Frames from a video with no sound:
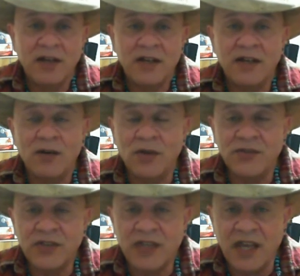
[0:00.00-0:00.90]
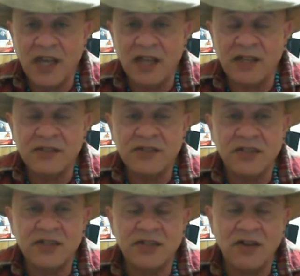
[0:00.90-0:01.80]
Now, once again,
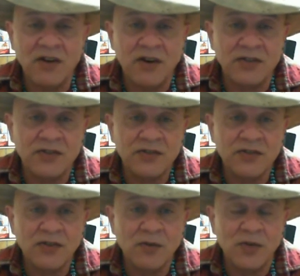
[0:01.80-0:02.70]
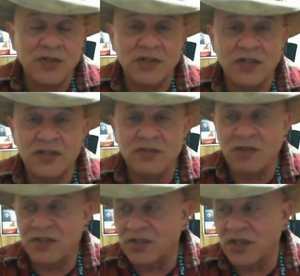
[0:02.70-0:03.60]
60 hertz which is
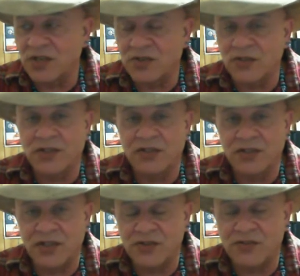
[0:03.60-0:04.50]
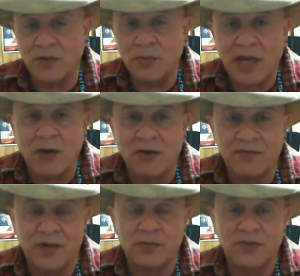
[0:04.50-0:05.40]
residential and industrial power
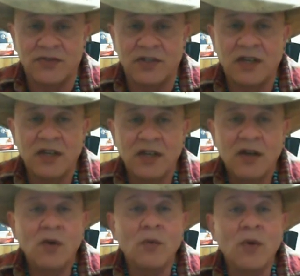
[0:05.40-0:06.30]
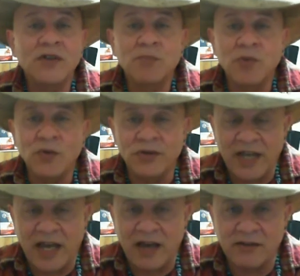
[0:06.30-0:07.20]
frequency, was pulled
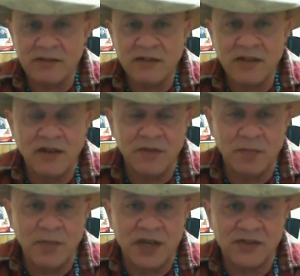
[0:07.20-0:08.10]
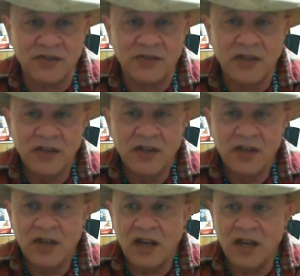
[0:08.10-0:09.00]
out of the mix.
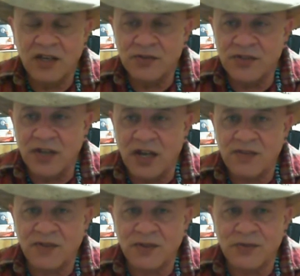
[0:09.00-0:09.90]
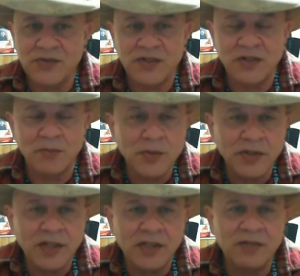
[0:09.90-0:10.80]
I used notch filters to
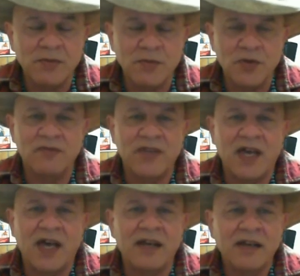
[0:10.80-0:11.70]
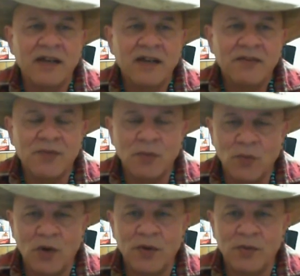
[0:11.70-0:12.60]
completely remove that from
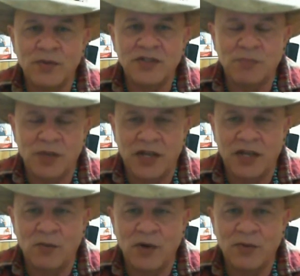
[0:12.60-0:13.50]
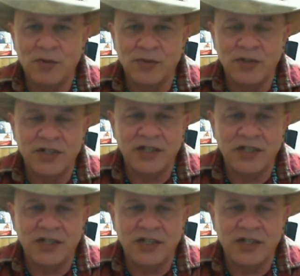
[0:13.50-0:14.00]
what we were displaying and what we were looking